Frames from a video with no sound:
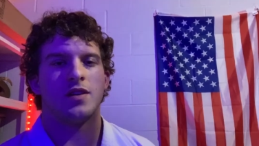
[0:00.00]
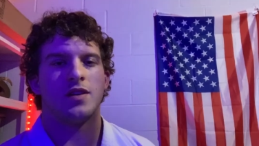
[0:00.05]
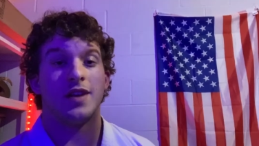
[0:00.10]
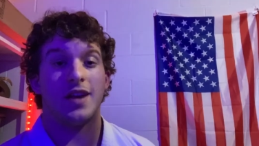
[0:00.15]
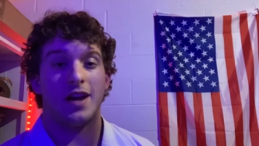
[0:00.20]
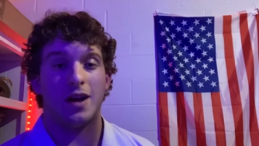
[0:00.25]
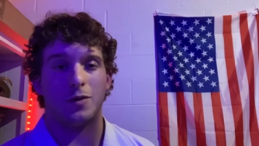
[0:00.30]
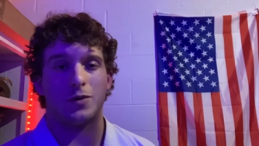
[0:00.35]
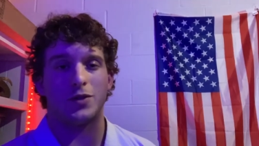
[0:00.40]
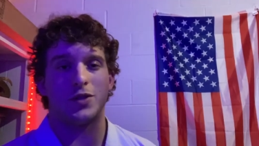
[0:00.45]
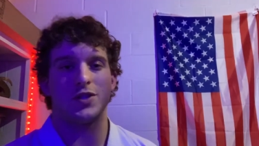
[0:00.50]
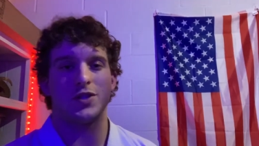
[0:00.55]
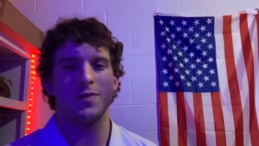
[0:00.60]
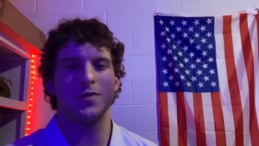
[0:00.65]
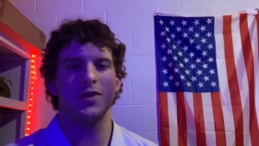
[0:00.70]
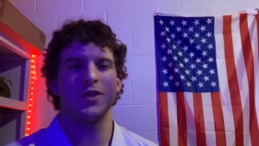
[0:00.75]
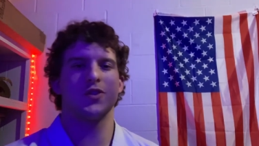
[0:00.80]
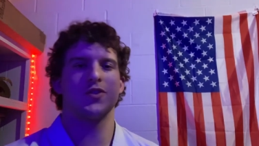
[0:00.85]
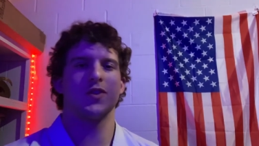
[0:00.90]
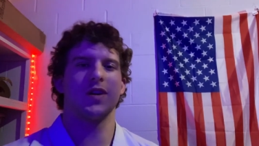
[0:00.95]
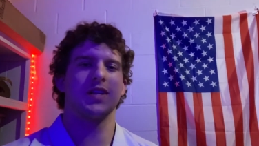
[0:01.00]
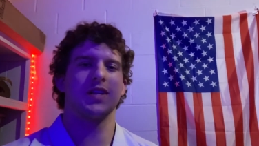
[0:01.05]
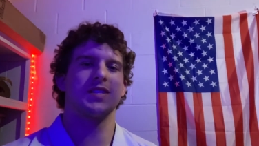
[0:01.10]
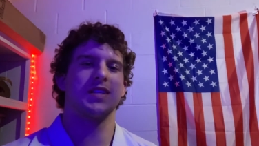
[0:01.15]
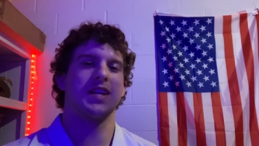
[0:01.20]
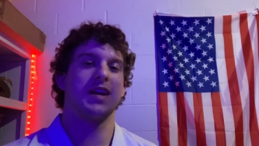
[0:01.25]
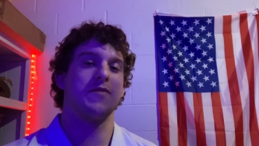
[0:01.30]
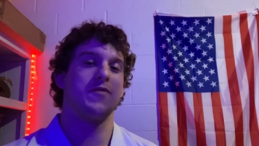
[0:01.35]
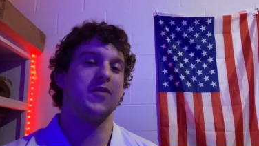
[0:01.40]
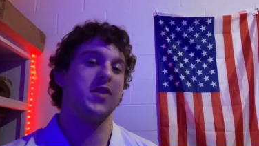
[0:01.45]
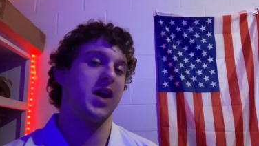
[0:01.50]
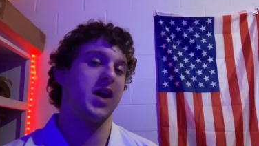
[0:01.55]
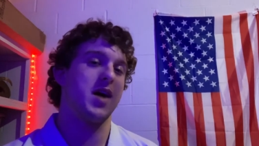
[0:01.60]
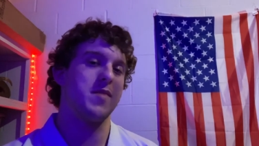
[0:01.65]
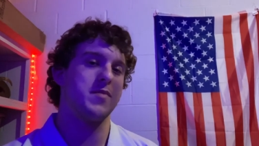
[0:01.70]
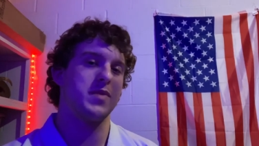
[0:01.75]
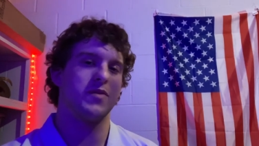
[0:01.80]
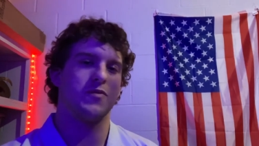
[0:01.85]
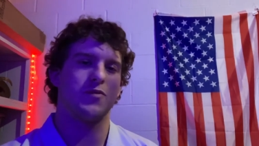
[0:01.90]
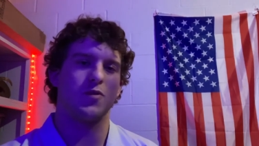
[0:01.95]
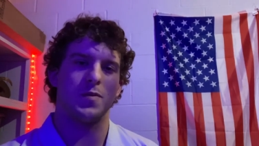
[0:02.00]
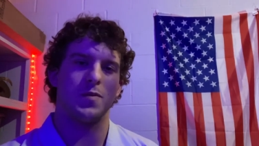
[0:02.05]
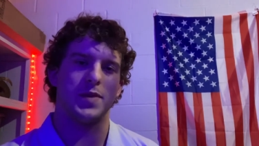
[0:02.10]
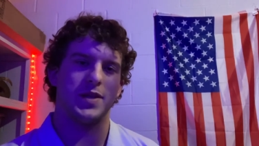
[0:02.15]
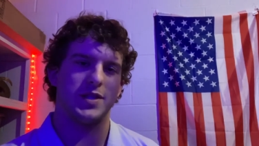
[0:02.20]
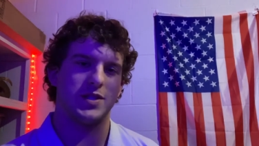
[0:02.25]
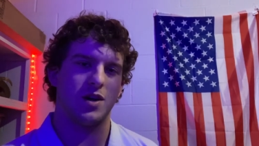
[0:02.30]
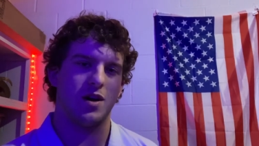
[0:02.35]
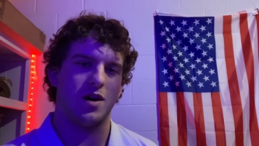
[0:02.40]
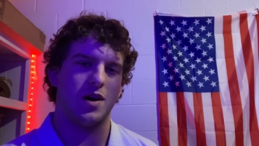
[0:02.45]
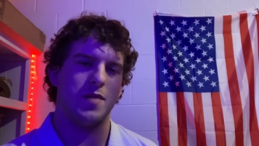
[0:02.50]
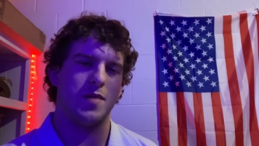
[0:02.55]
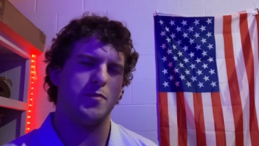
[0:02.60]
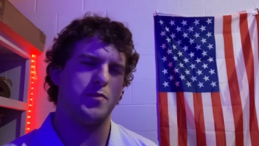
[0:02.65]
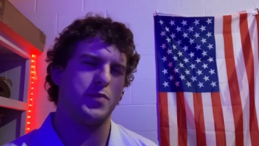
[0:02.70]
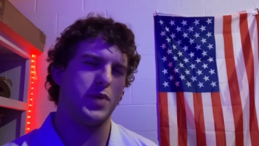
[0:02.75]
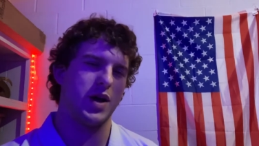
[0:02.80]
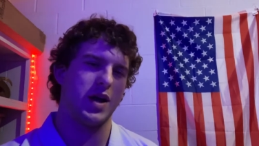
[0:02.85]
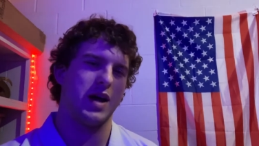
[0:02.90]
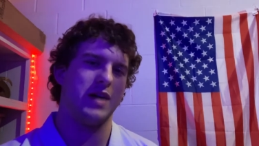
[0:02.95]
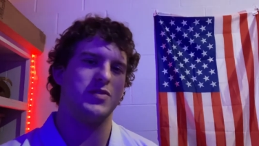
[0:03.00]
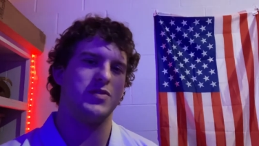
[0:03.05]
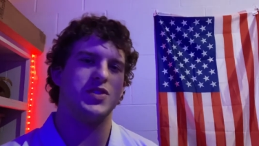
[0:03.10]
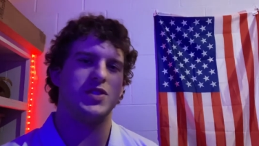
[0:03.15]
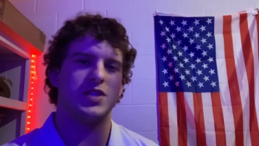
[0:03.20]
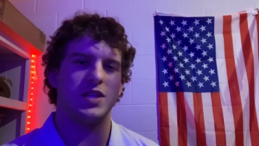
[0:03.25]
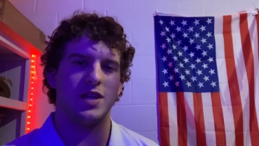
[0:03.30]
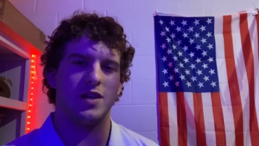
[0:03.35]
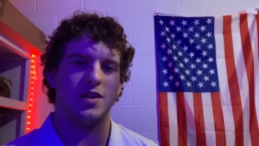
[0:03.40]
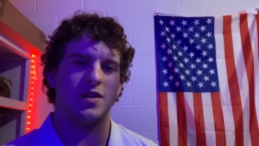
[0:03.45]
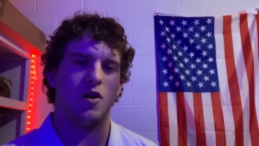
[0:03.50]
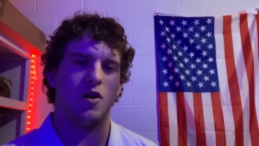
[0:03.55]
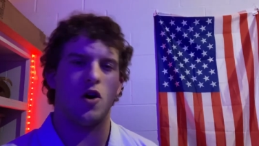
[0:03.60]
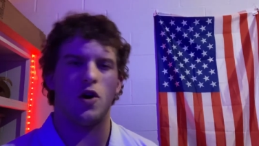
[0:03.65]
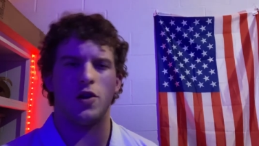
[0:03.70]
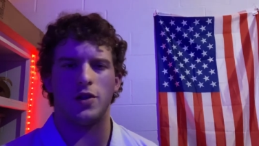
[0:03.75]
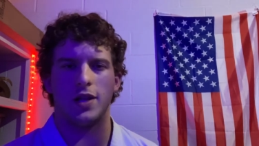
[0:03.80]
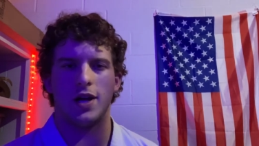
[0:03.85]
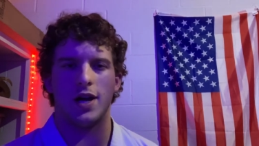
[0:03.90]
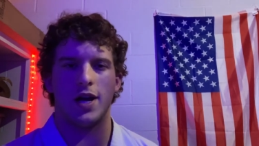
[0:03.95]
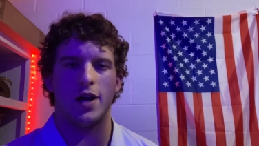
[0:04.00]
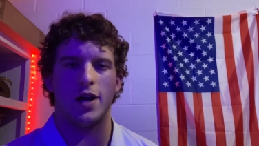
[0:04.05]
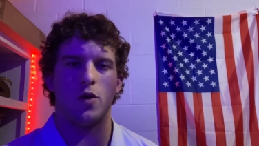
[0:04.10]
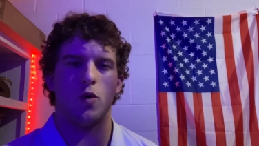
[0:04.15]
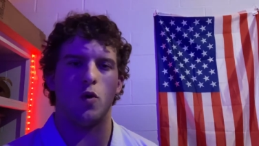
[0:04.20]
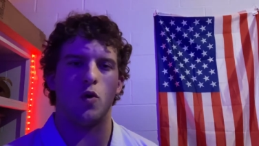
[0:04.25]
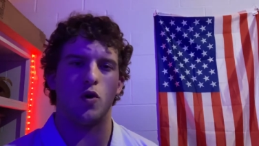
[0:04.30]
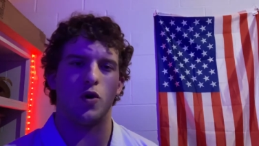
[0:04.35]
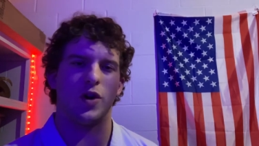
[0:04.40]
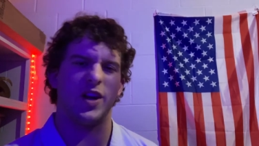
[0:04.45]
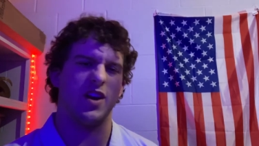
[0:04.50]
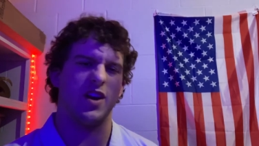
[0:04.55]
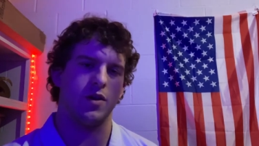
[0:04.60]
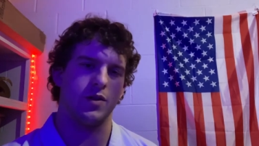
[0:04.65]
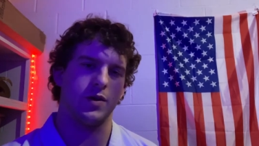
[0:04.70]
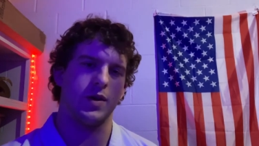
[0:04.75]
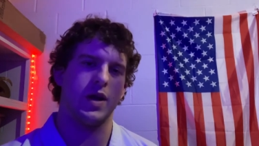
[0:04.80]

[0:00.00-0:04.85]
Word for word: Now, to some of the strikes that I've not been formally taught, but I've seen online or in other